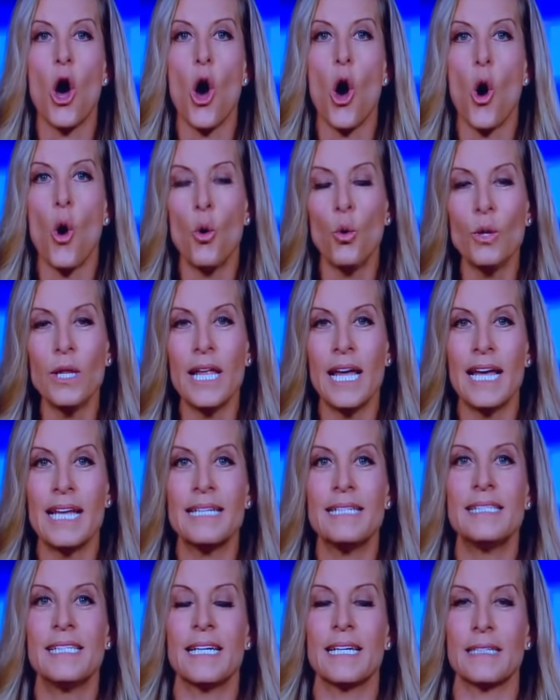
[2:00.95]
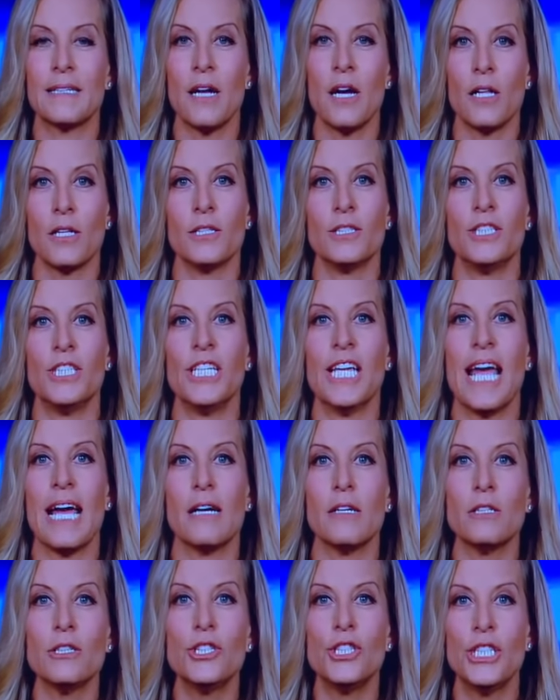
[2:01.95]
OLED technology
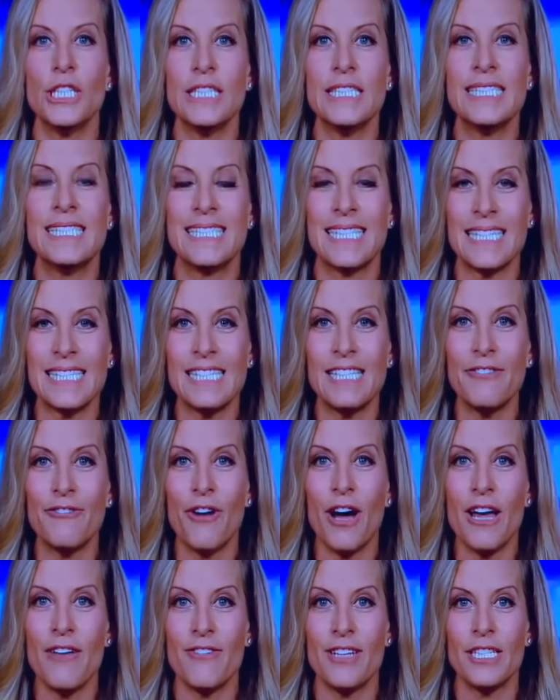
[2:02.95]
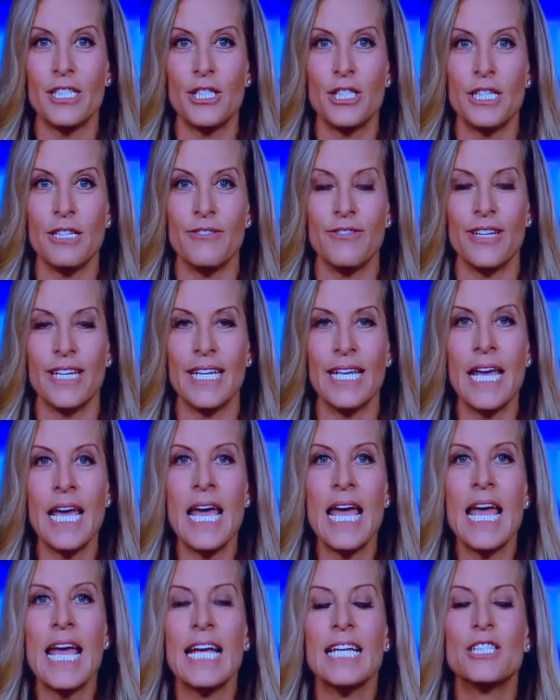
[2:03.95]
LG 65 inch TV.
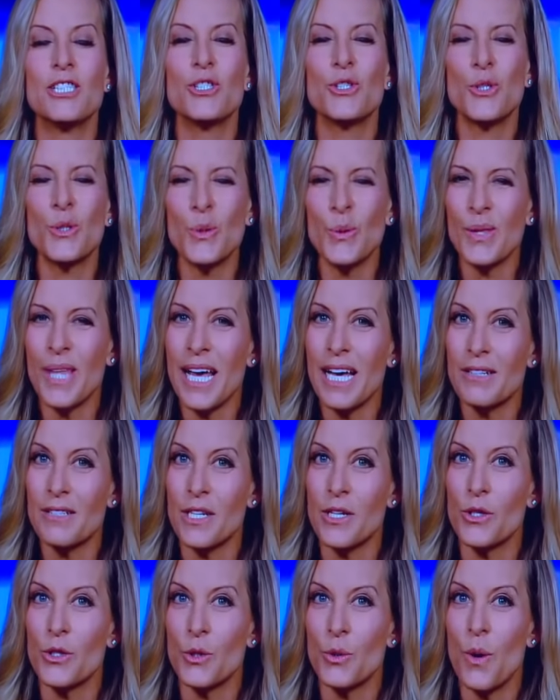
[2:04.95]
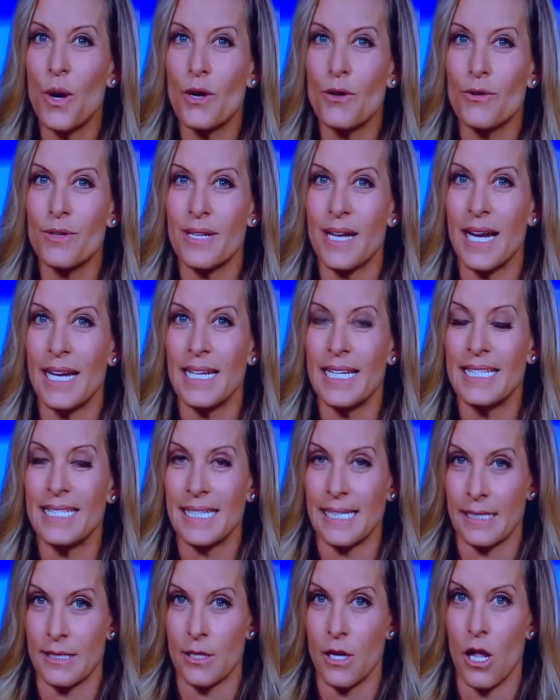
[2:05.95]
It's
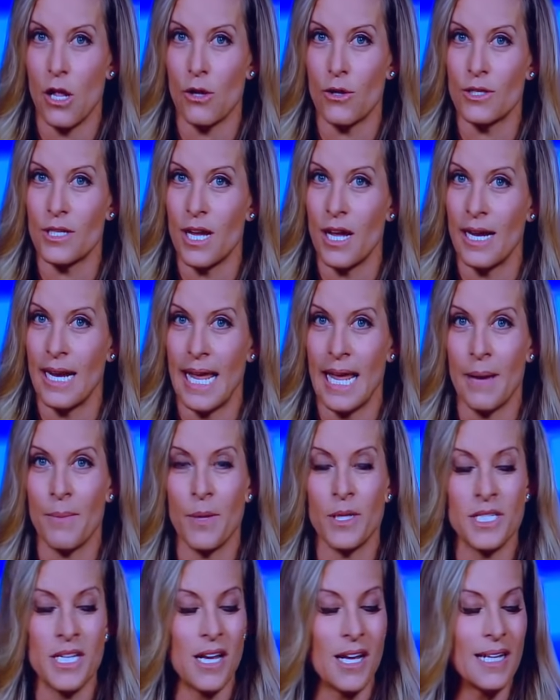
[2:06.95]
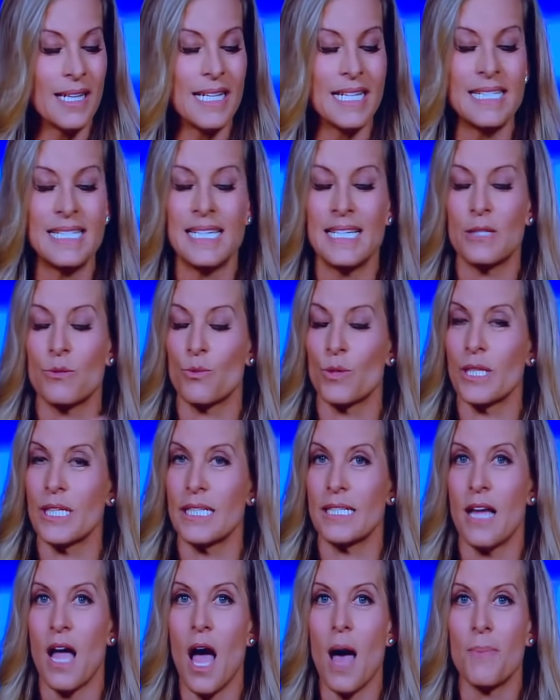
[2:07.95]
$2,296 on Amazon. This is really
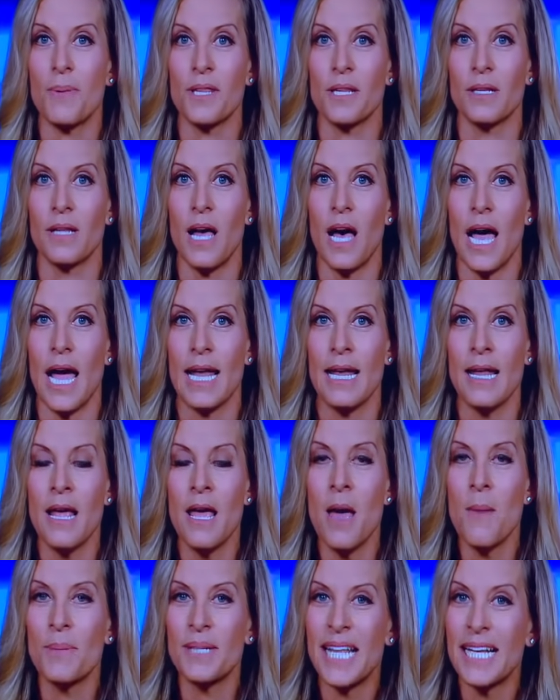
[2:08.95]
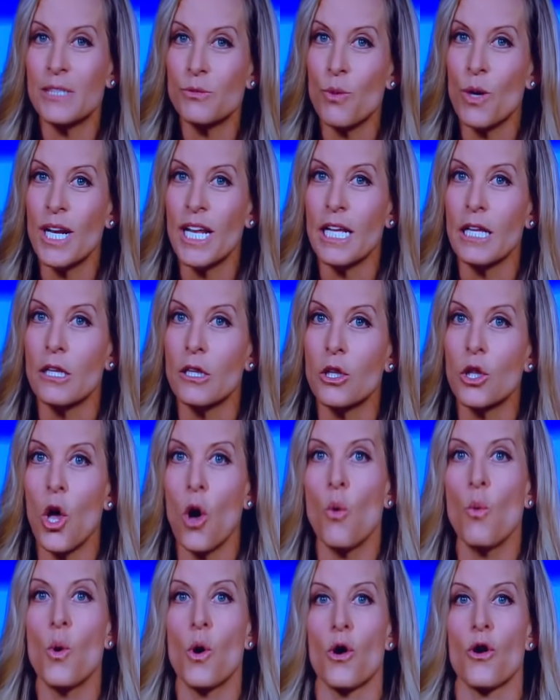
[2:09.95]
top of the line, but that's running
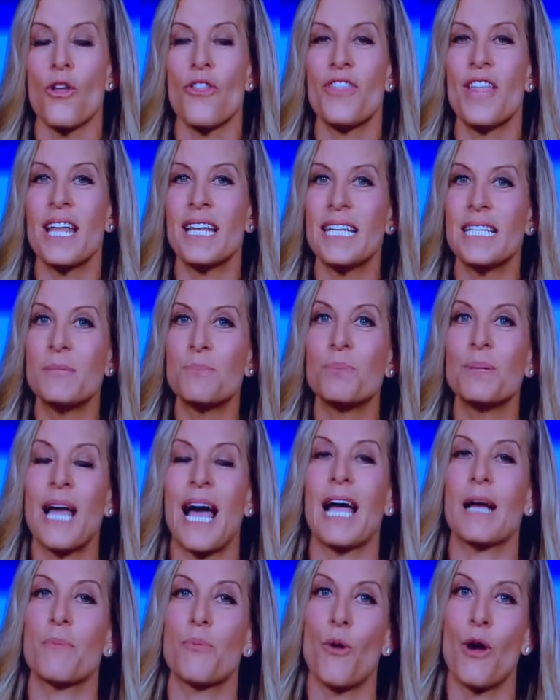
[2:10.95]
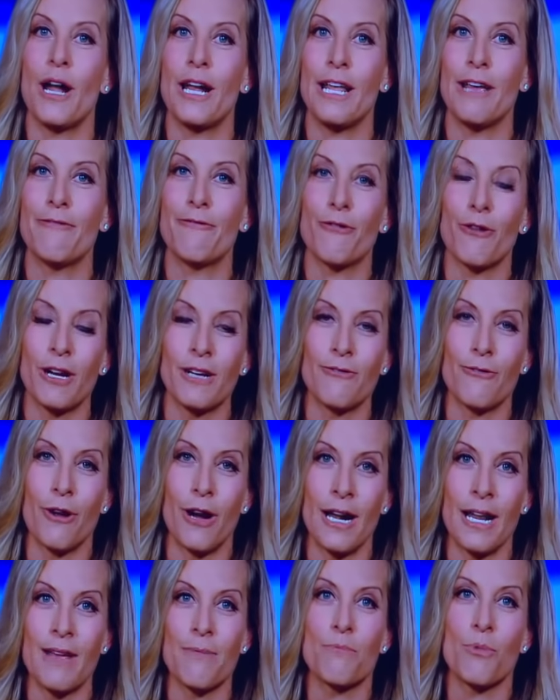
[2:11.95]
lower than its Black Friday, fr
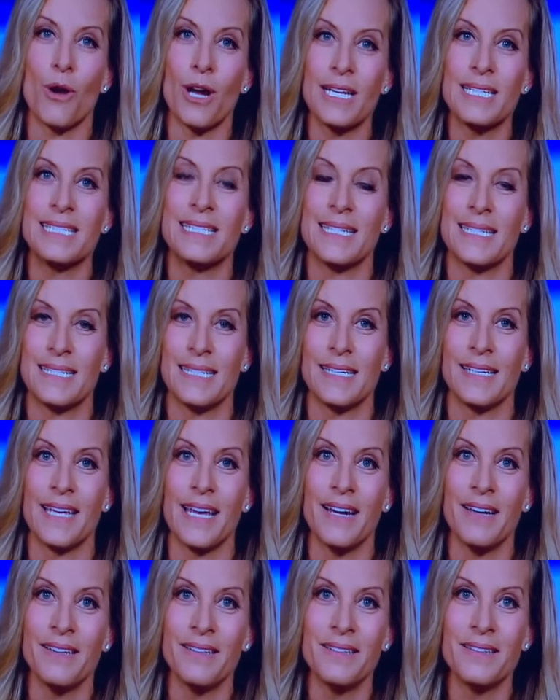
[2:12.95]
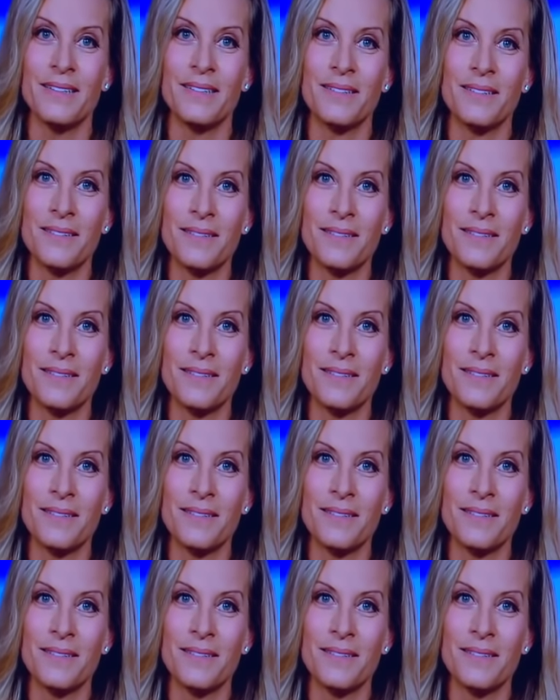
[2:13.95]
Friday price, Cecilia. This is